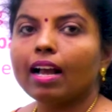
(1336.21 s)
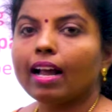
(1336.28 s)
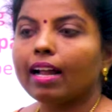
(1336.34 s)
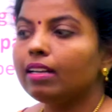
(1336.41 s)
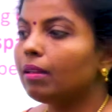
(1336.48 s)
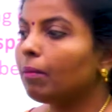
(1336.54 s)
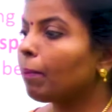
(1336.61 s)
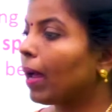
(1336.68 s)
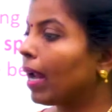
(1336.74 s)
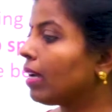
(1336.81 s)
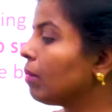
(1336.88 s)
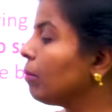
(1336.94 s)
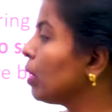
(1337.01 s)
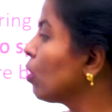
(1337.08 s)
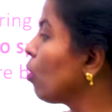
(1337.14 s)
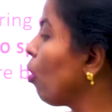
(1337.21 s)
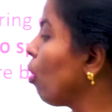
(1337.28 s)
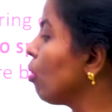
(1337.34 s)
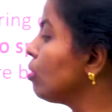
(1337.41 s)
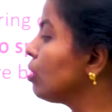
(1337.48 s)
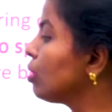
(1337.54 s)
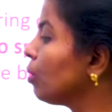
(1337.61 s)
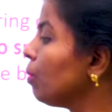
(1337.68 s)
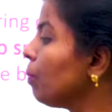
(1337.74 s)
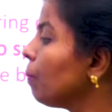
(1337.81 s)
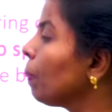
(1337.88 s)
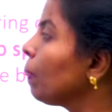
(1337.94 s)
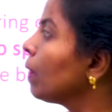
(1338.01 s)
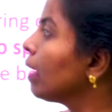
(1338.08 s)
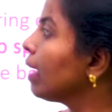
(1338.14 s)
and pandemic also,
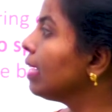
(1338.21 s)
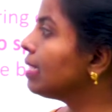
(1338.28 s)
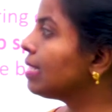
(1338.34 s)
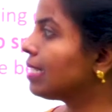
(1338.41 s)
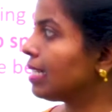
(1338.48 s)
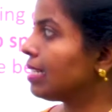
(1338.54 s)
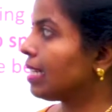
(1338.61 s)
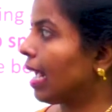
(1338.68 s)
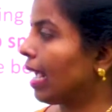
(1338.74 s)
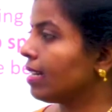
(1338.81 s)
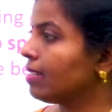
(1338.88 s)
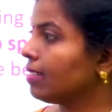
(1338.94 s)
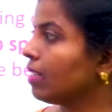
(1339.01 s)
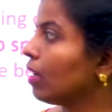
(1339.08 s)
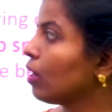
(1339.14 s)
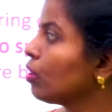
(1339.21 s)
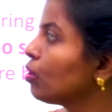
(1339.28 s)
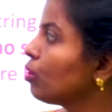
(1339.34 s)
it just ends here.